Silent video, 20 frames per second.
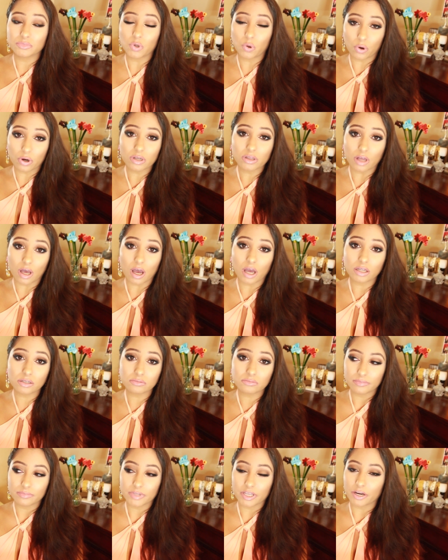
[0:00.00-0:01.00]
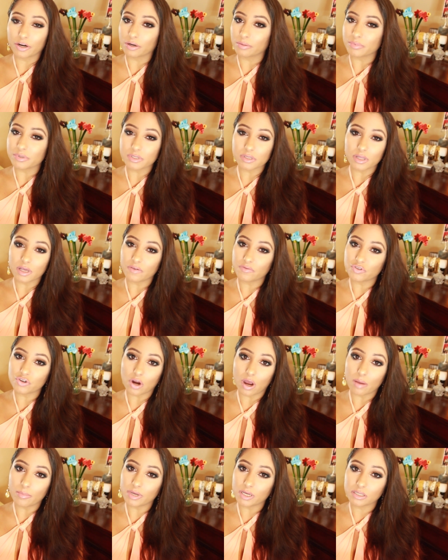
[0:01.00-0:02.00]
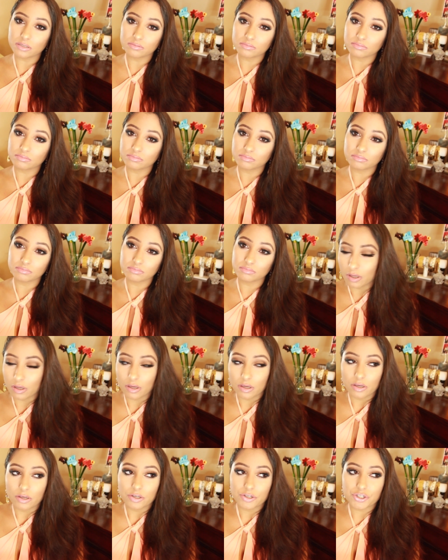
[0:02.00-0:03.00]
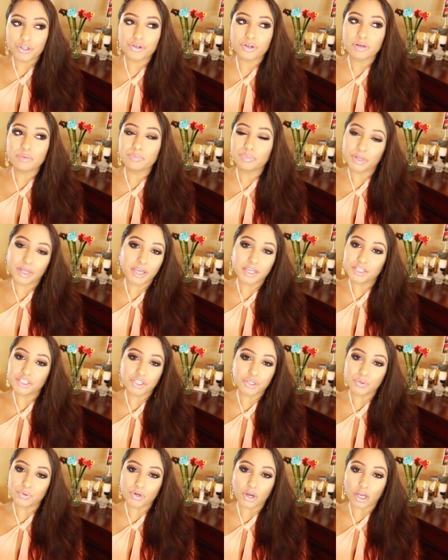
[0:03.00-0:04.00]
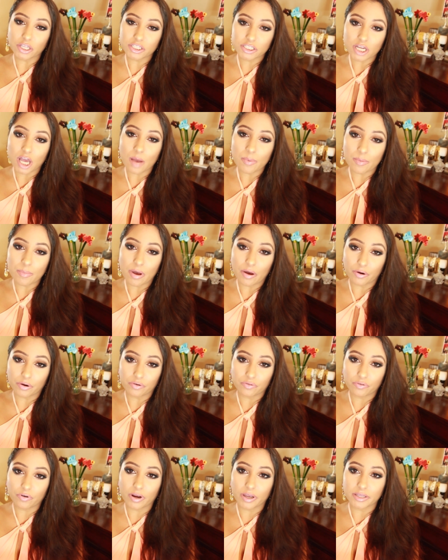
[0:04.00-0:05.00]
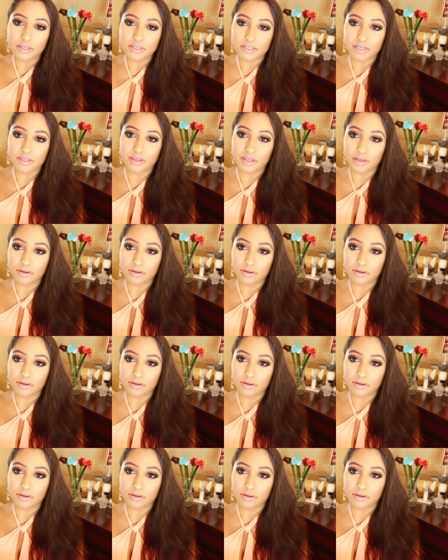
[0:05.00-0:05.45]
Or a lot. Arabs love drama. She'll complain to you nonstop about her friends and